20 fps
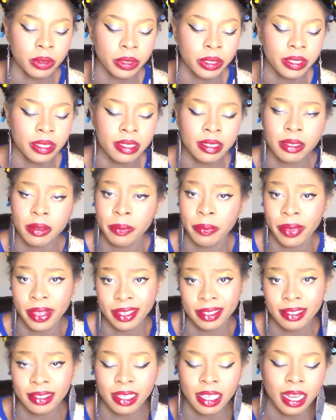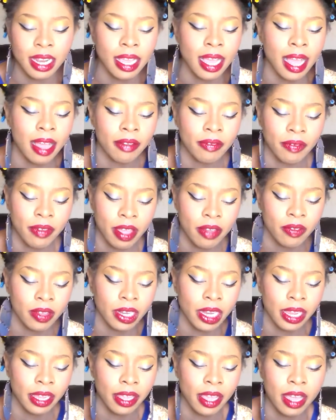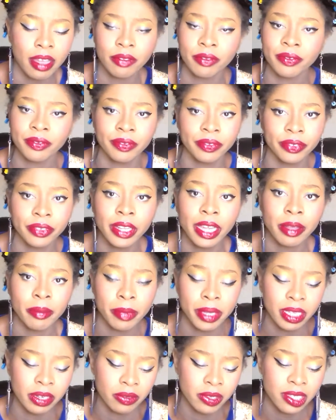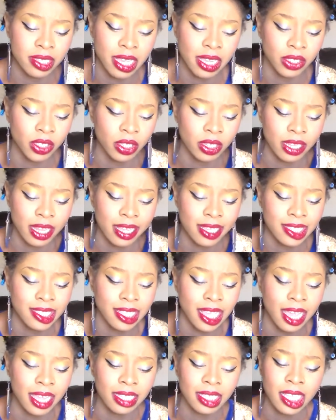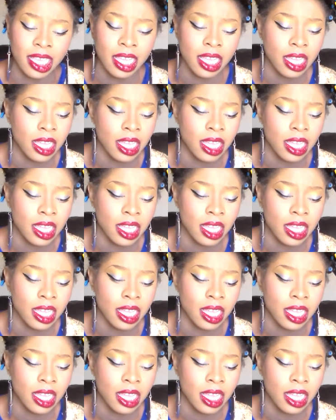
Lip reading: This is the best seller I've ever, like, made a research on that site.